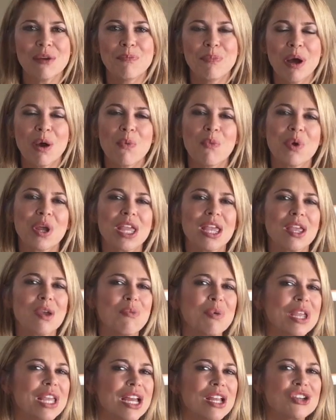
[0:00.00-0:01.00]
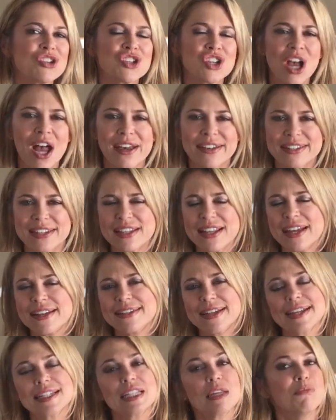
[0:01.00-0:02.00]
but we adjust, and that
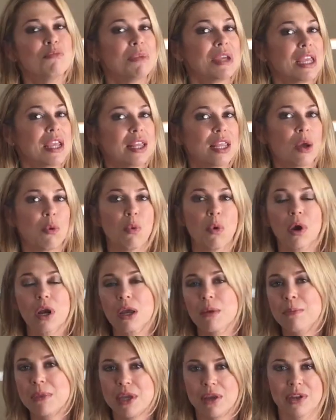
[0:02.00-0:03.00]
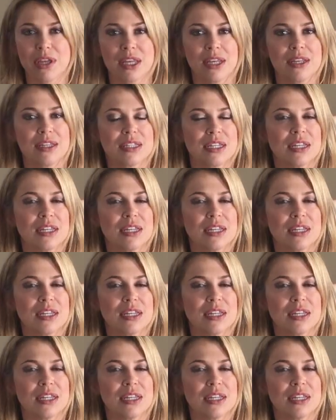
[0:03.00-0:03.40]
doesn't mean that we're chameleons.